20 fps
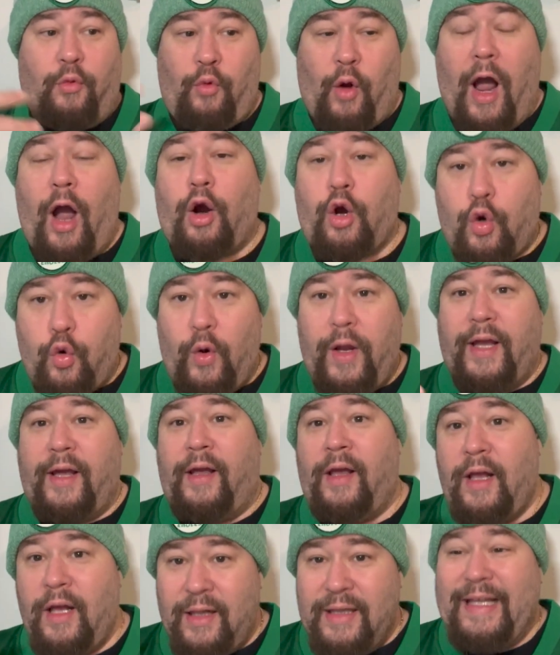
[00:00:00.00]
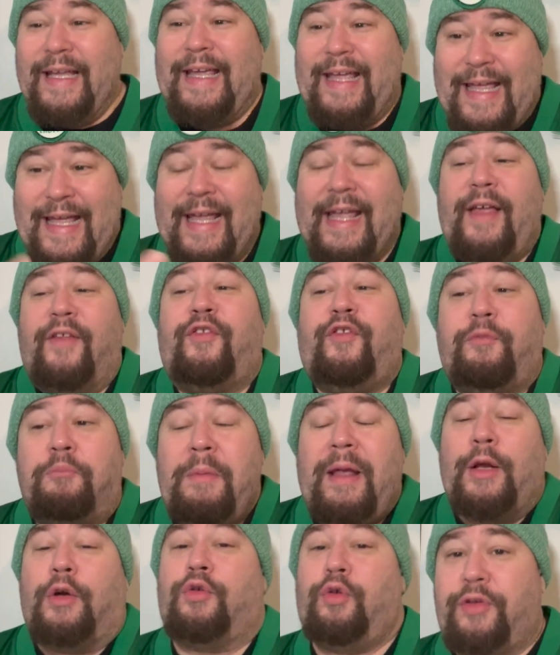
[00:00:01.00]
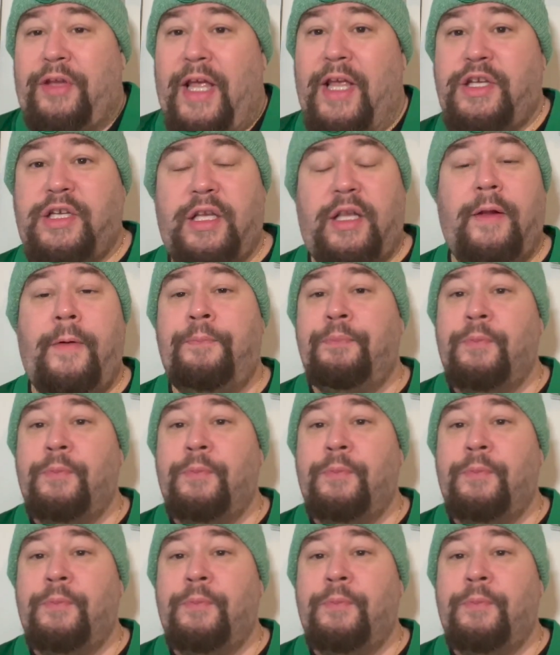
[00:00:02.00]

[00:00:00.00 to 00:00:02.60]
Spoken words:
how quickly he gets medical attention,